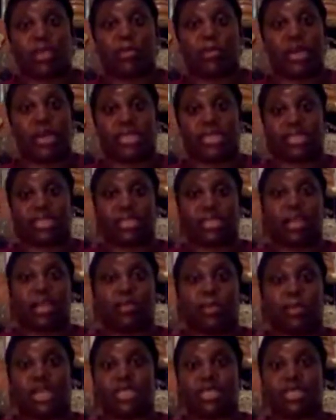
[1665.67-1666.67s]

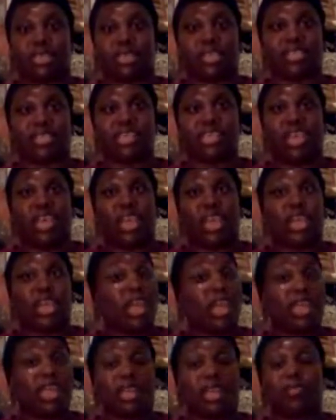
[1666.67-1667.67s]
amongst us.
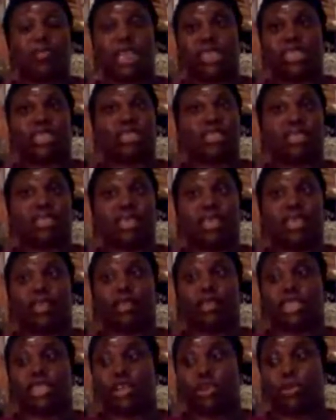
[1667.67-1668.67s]
And I'm not just
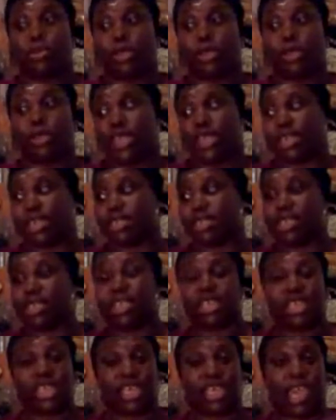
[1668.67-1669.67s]
saying tailbearing against
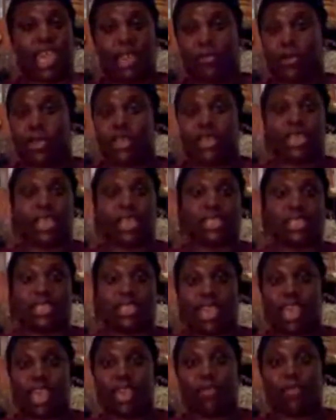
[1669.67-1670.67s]
camp.
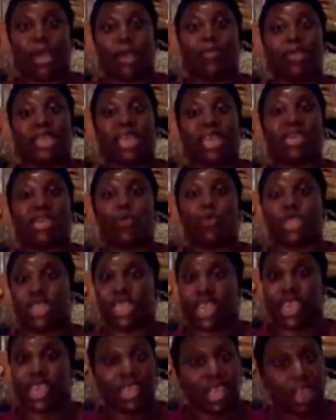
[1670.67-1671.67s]
I mean
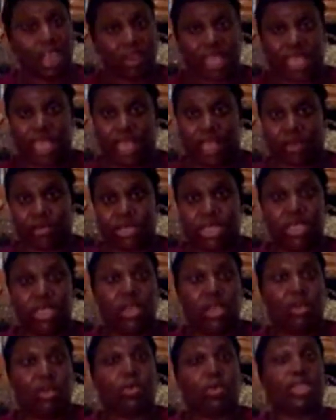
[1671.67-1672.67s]
within our camps,
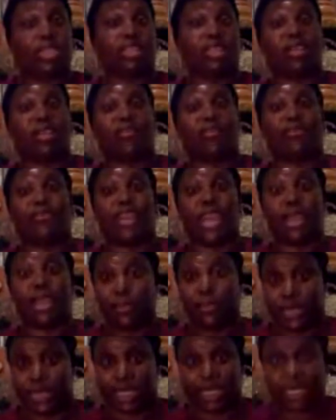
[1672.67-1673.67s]
within our
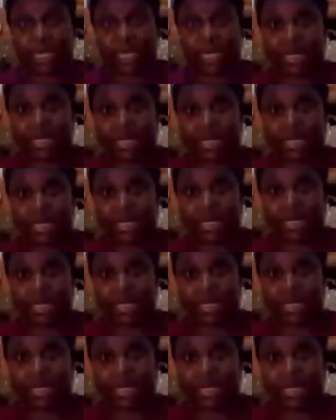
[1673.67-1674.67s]
families.
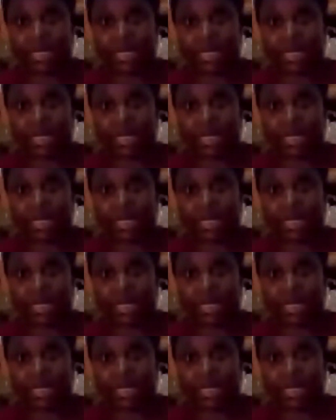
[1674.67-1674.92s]
It's like